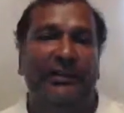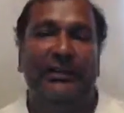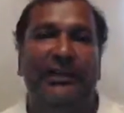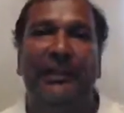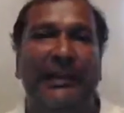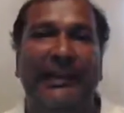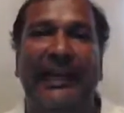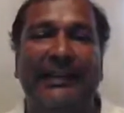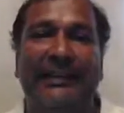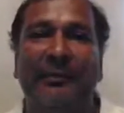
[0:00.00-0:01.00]
That'd be
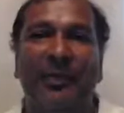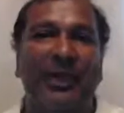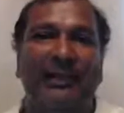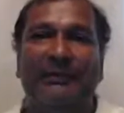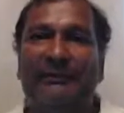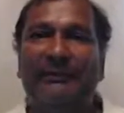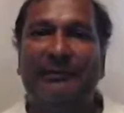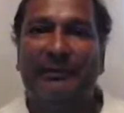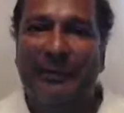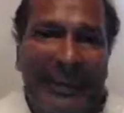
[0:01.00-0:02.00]
like someone
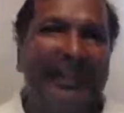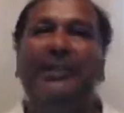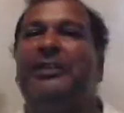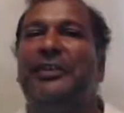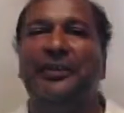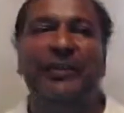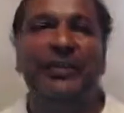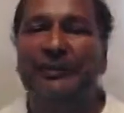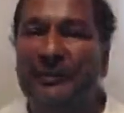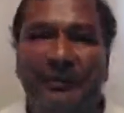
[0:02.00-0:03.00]
telling you to,